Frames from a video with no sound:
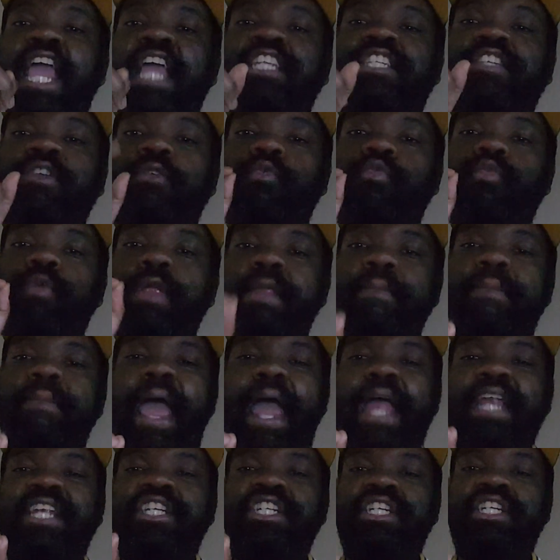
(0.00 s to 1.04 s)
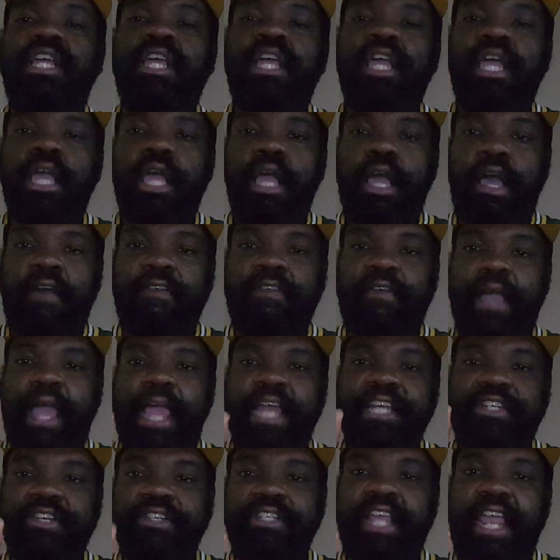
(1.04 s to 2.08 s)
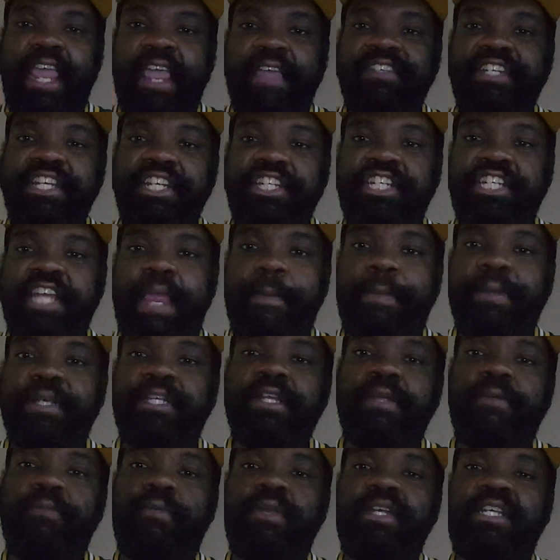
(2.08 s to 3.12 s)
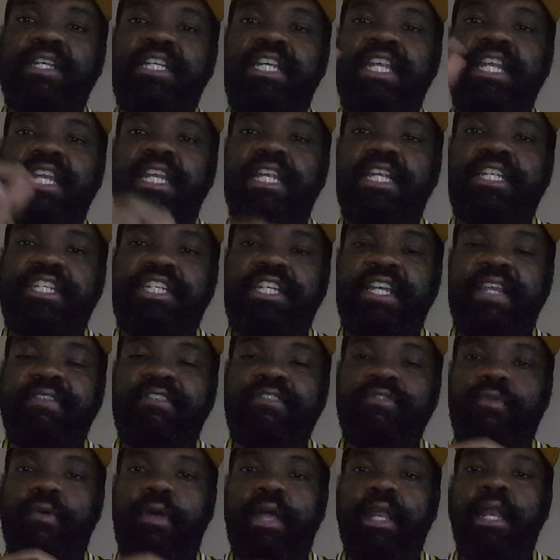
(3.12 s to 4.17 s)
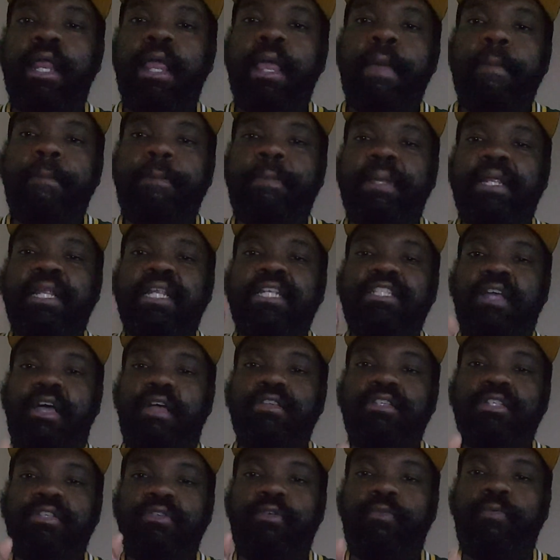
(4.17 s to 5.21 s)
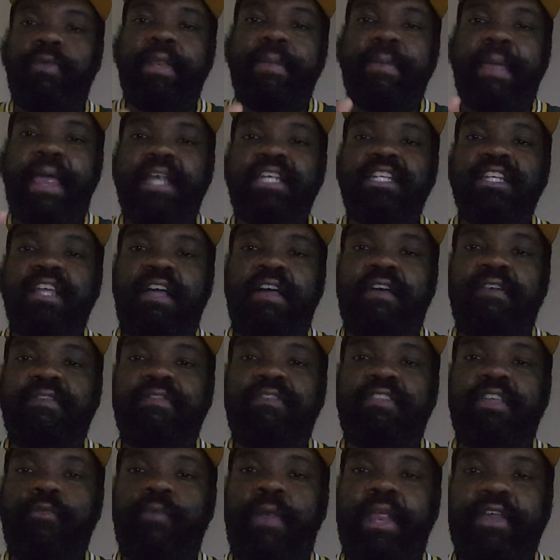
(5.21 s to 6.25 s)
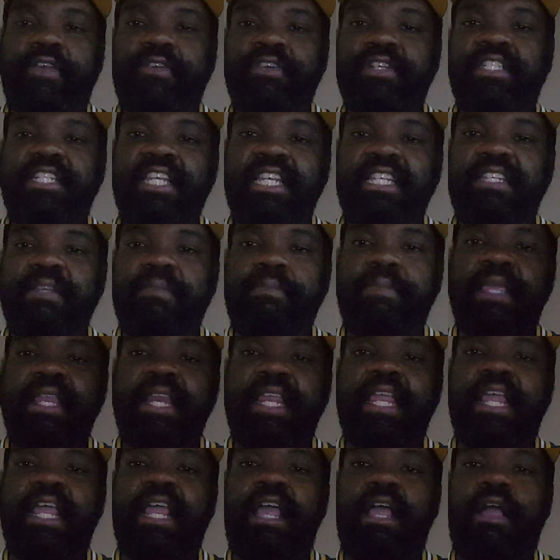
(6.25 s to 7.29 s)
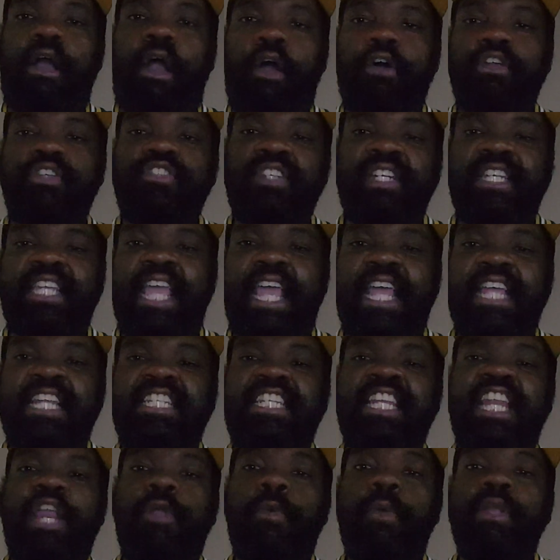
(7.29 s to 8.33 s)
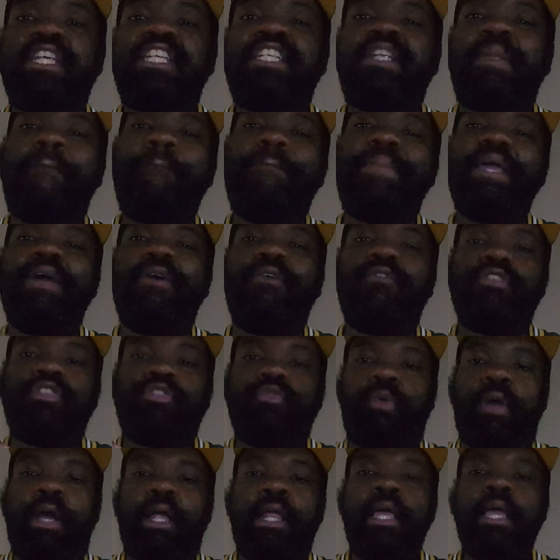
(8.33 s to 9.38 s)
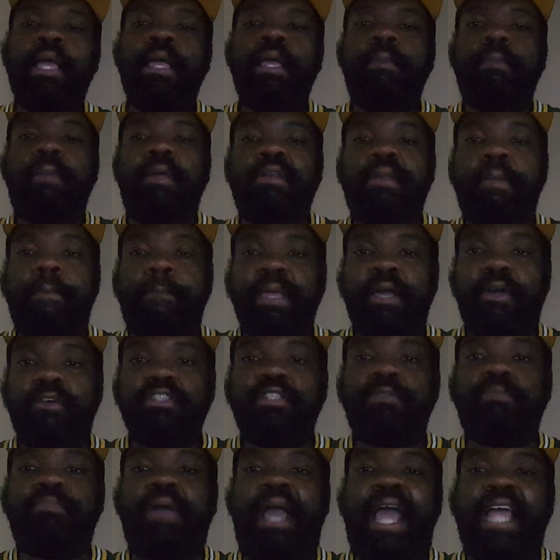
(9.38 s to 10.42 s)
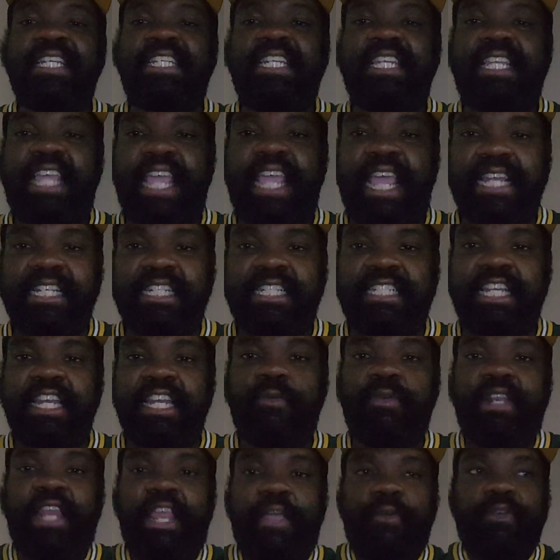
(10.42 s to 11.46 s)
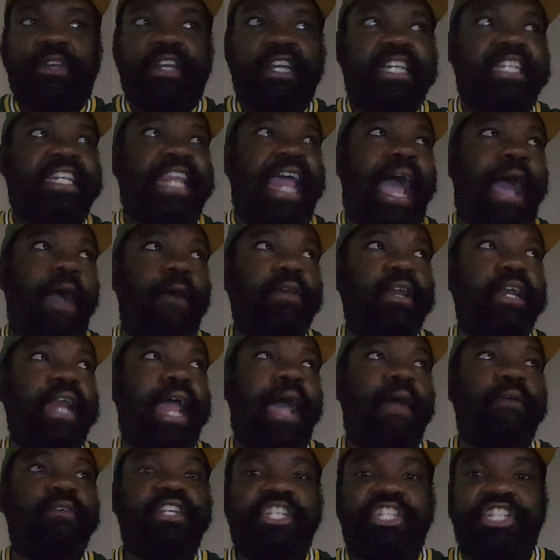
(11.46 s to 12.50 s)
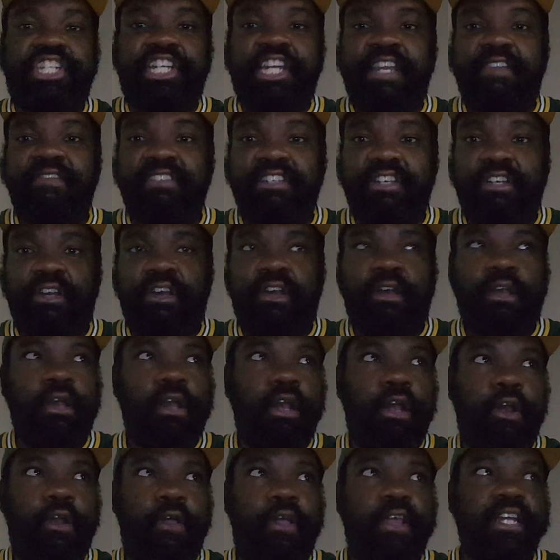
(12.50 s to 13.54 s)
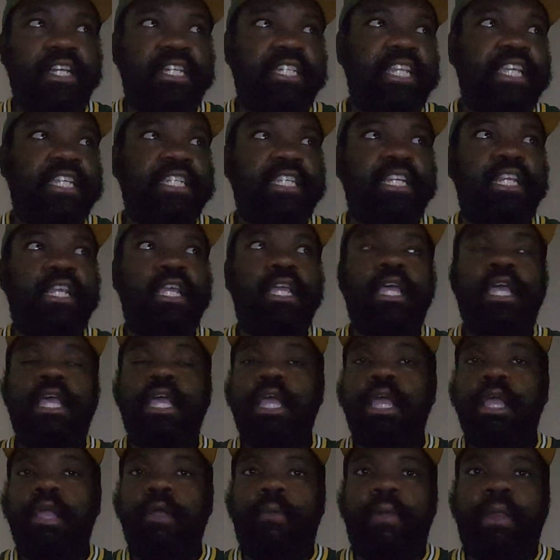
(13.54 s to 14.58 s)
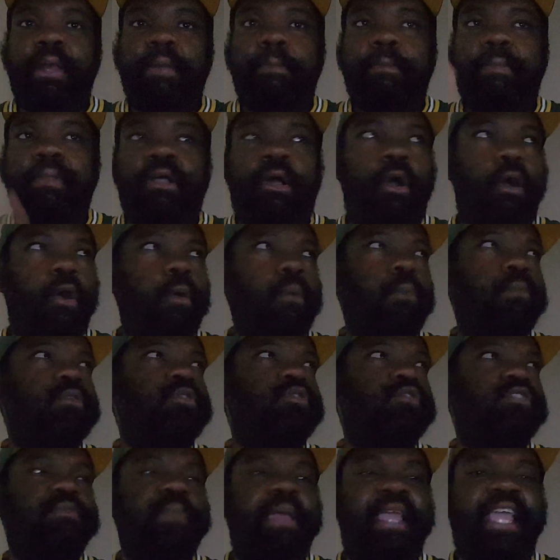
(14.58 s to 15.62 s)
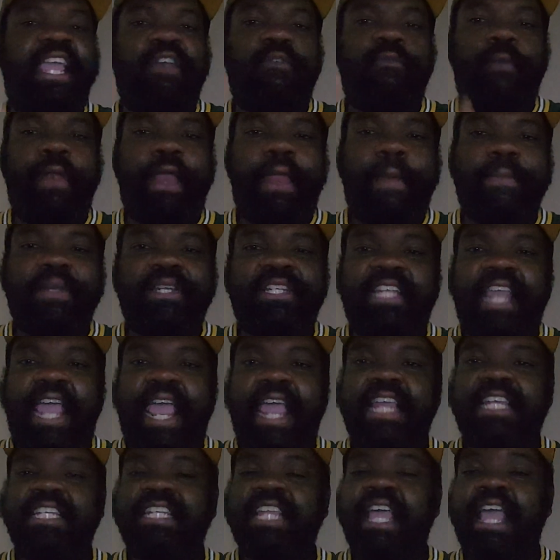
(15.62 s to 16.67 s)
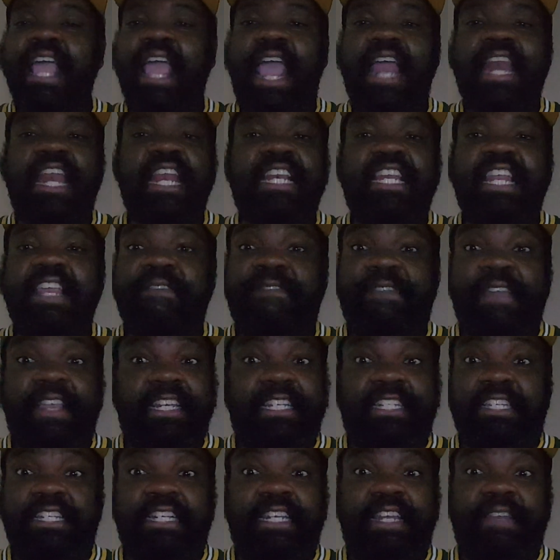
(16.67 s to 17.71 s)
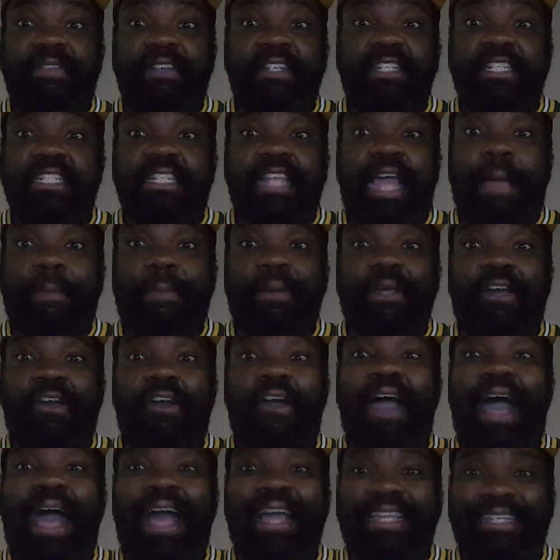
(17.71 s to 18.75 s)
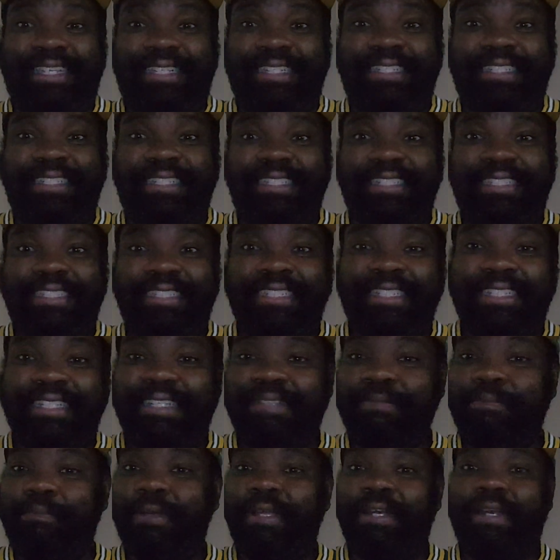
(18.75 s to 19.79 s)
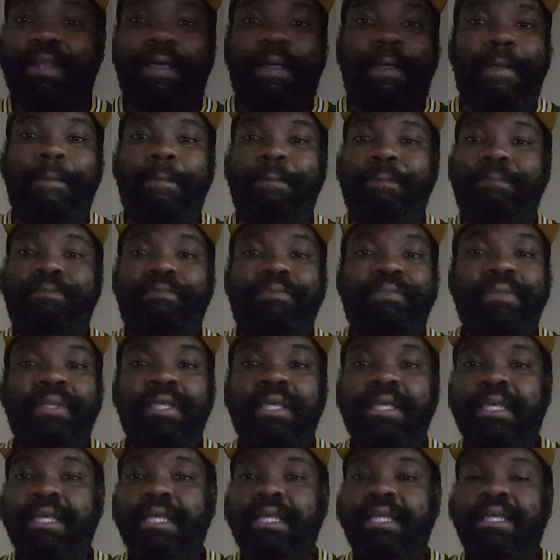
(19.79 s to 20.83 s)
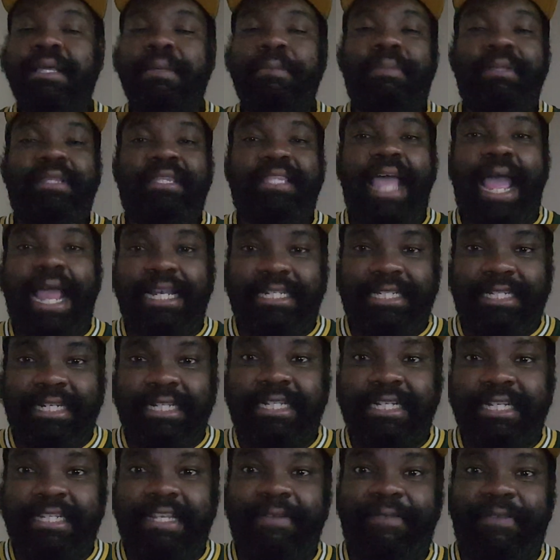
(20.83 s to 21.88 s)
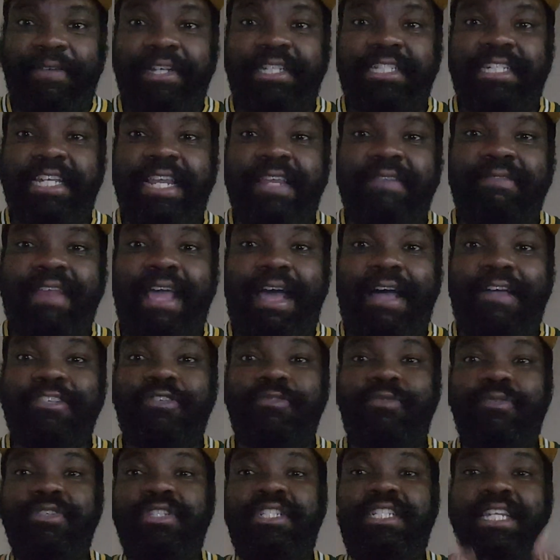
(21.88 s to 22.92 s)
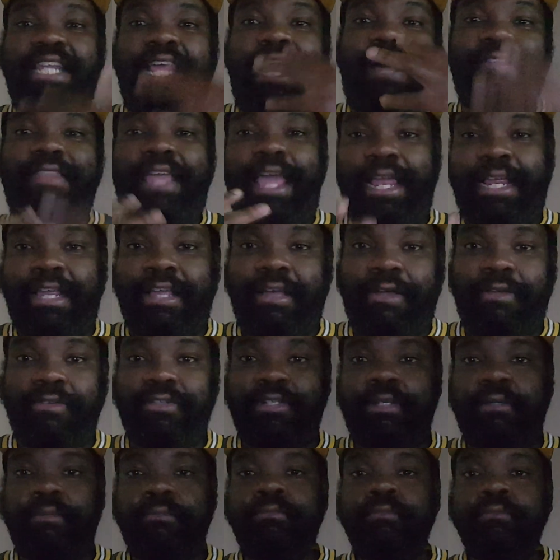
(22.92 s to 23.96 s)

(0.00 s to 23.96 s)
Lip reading: It's a rematch of last year's AFC Championship, which the Chiefs won, but it's also a rematch of the regular season meeting, also in Kansas City, which the Bills won. Remember, the Bills blasted Kansas City when they were the down-and-out Chiefs earlier in the season, when Mahomes was making rare mistakes and the defense couldn't even stop a clock. But it's a different team now, so we'll see how that goes.